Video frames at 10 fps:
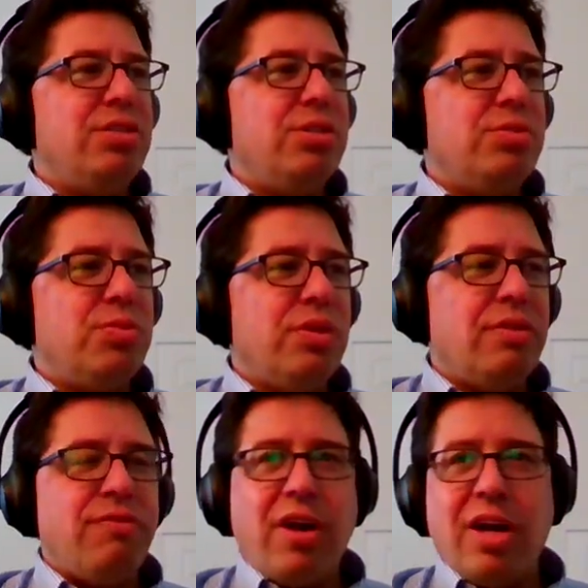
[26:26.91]

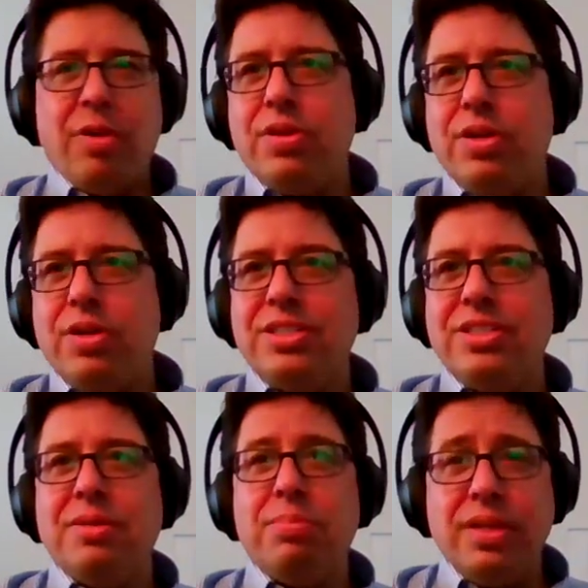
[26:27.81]
issues with fire
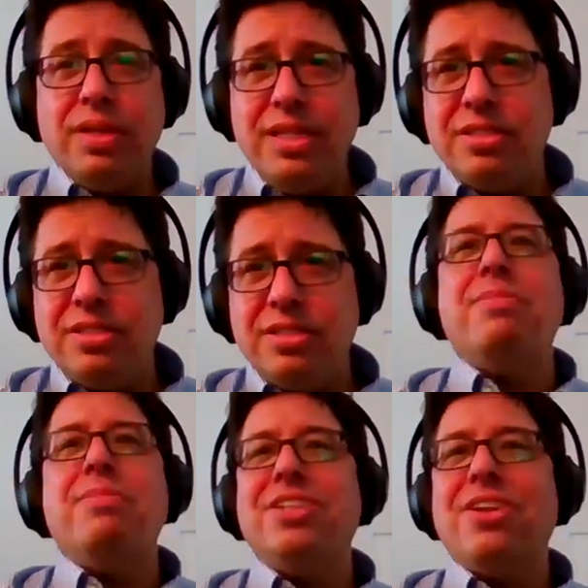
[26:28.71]
protection and police
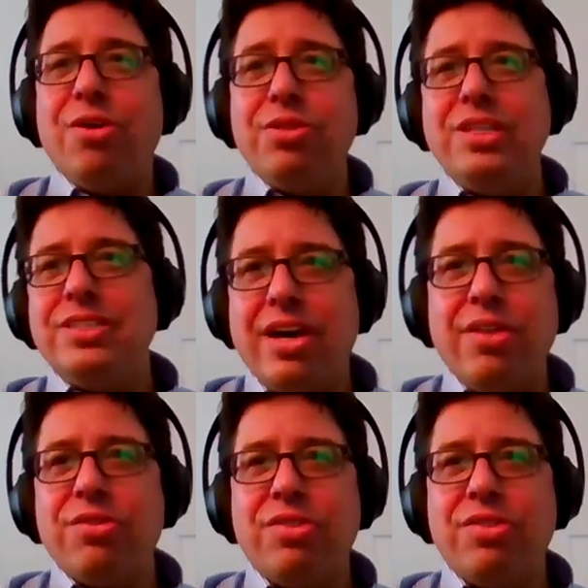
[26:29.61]
departments and all these